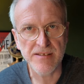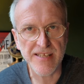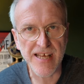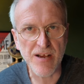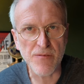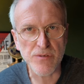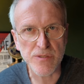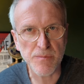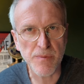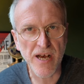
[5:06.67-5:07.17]

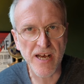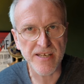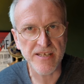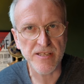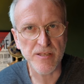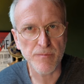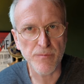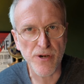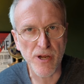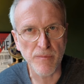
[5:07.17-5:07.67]
That was part
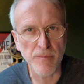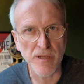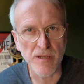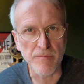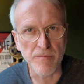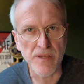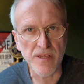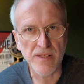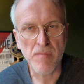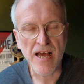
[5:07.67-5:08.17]
of the
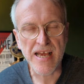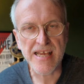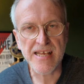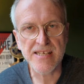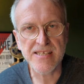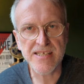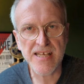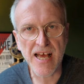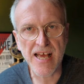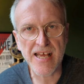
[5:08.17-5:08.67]
problem. My
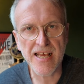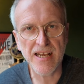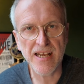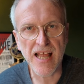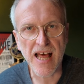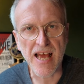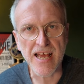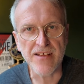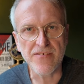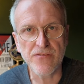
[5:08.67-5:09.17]
entire
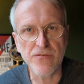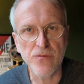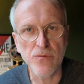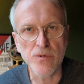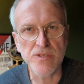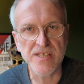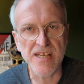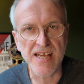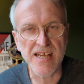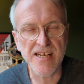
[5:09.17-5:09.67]
life
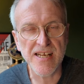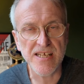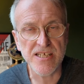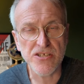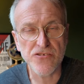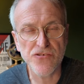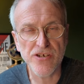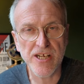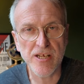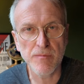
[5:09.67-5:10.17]
was
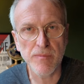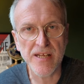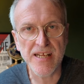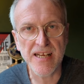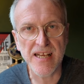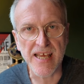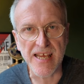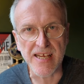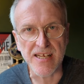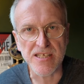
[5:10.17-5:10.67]
inextricably
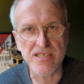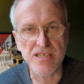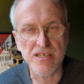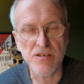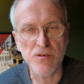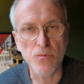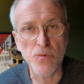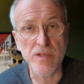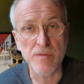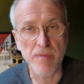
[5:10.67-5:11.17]
linked
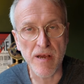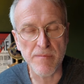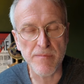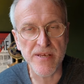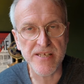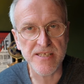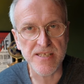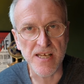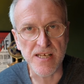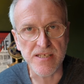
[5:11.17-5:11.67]
with my
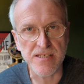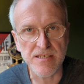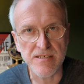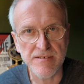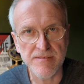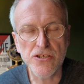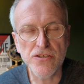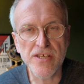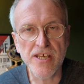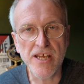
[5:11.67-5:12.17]
business,
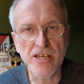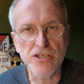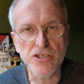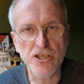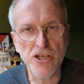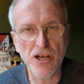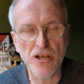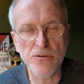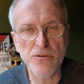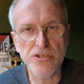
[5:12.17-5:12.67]
to the
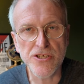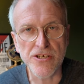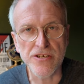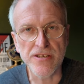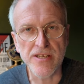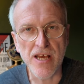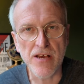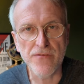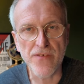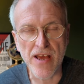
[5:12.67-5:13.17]

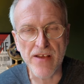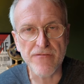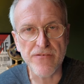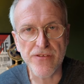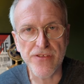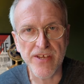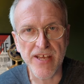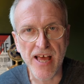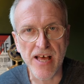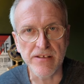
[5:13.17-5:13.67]
exclusion of
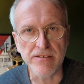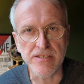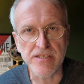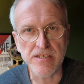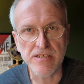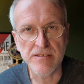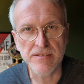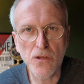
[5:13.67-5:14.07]
everything else.